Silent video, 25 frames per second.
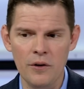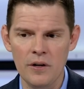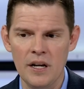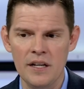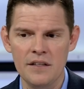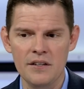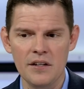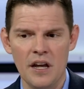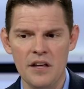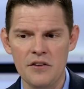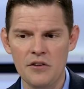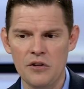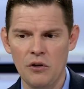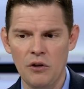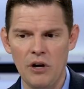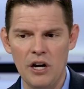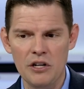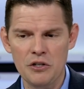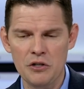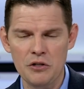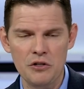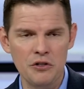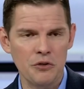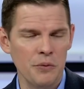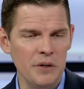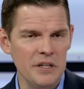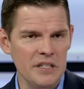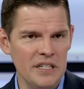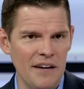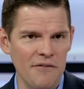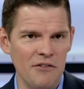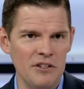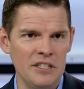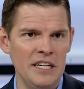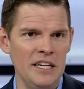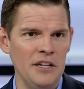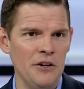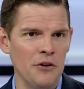it's, it's Colossians
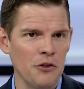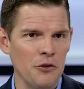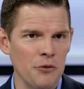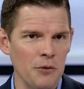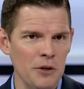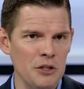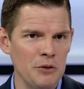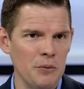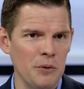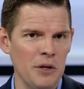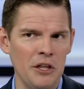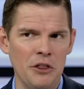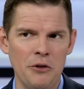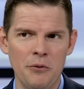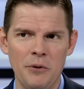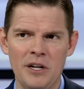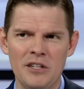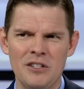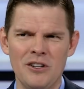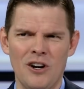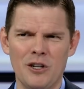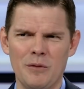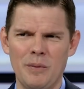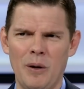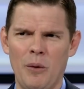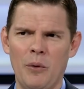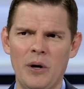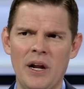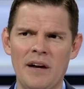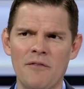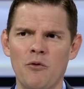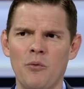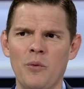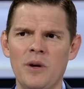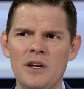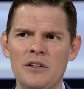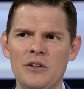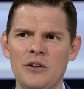3.17 or 3.23, it talks about whatever
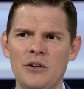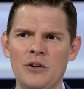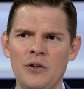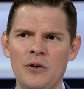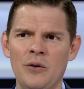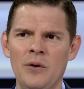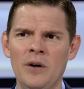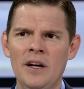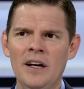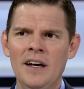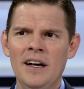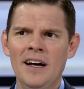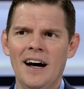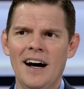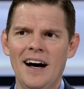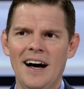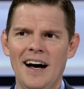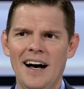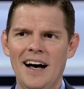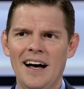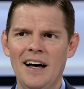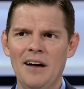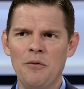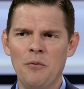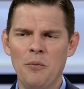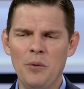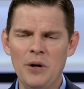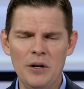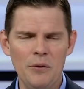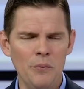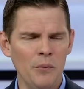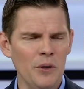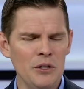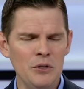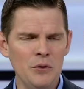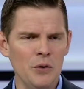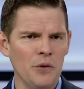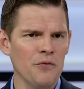we do, uh, we,
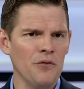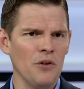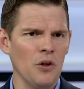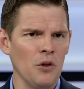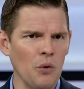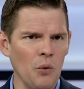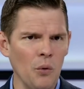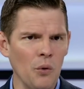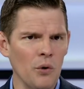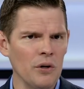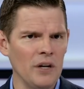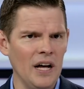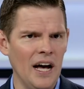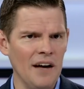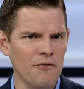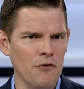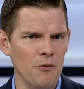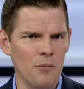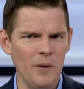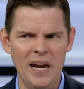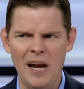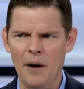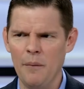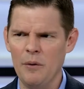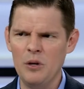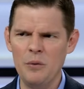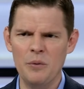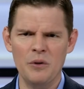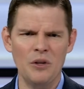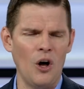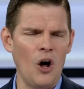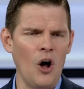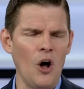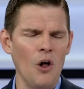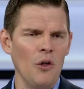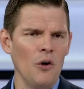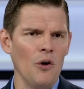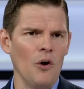we do it for the Lord, not for man. We do it with
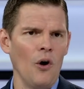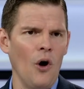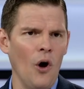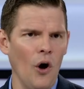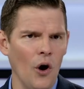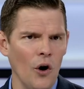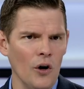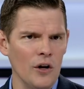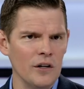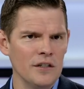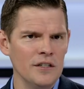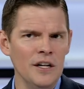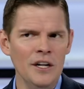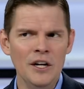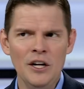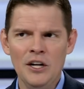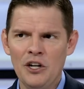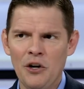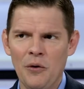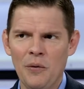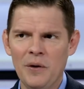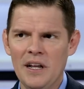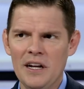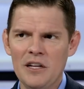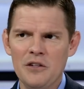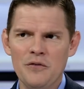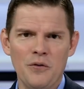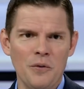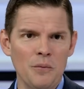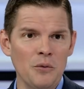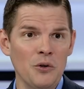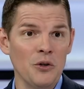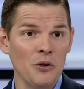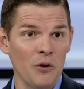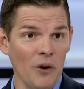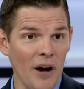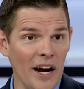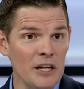all our heart, knowing that it's from
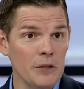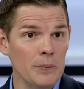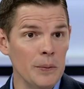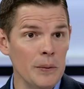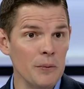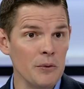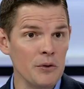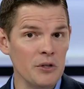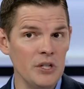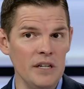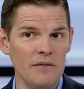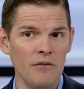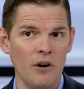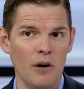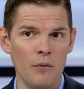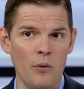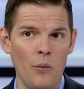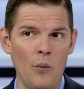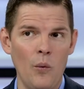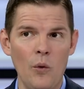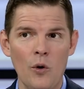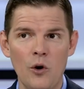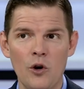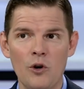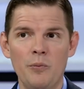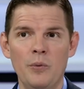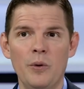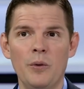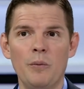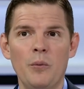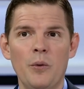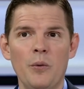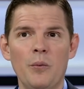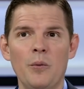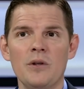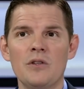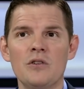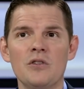Christ we receive our reward. But,
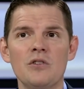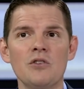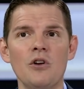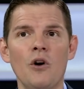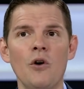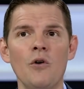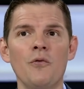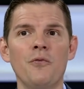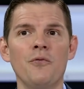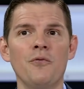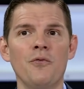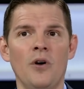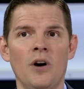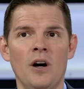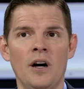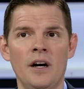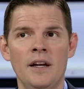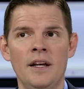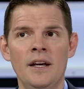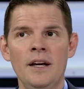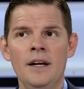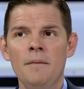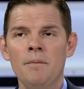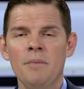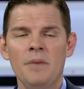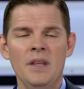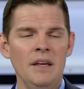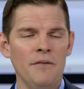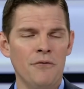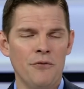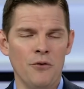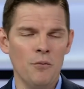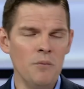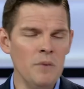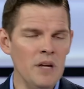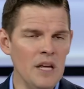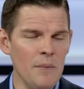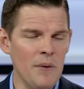but what's so fun
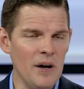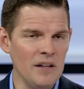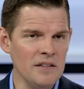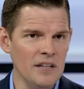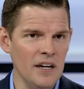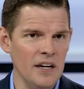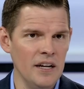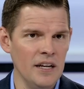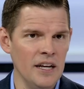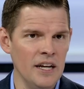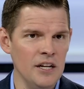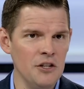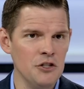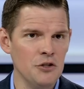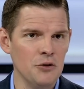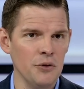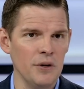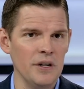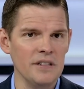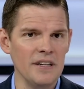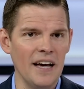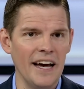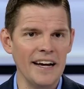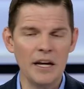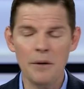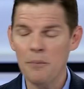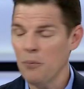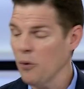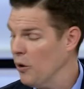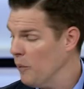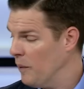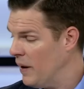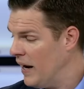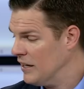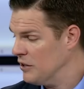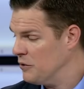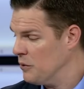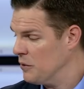for me about setting history is I can point
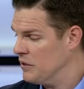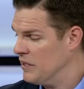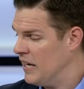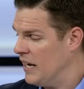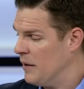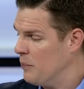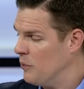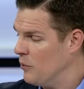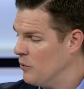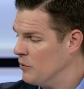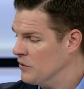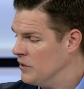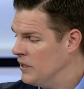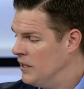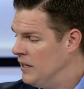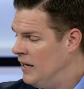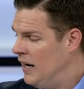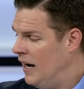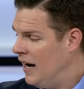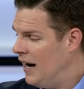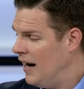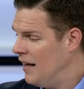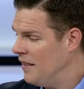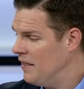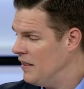back to examples. Uh,